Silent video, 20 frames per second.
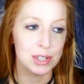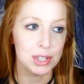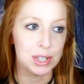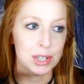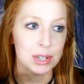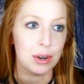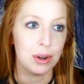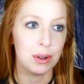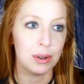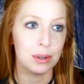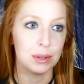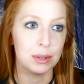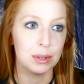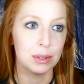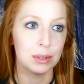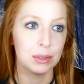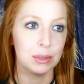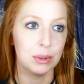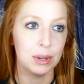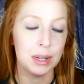she
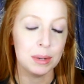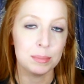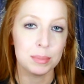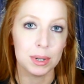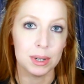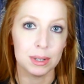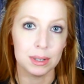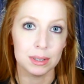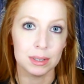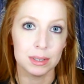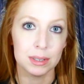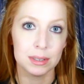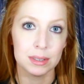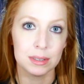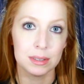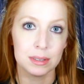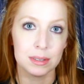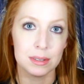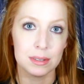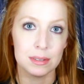called her grandpa
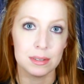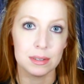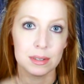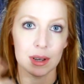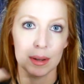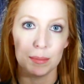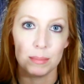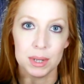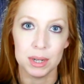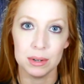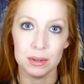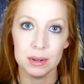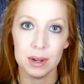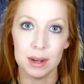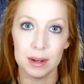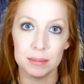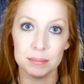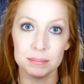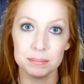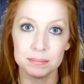to come pick
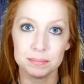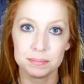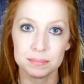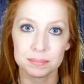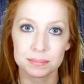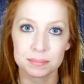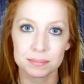her up.